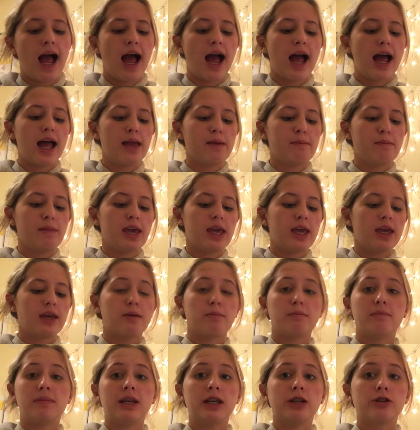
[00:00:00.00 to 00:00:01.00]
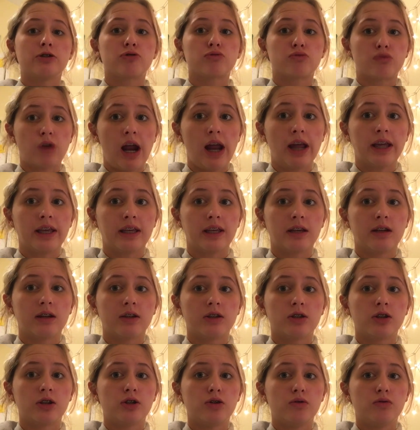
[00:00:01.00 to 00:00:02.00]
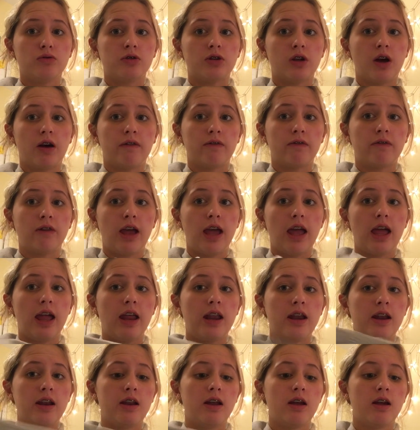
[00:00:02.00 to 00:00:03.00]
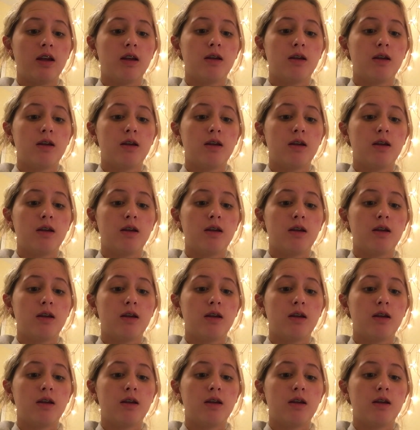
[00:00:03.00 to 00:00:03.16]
I make me trying to do stuff and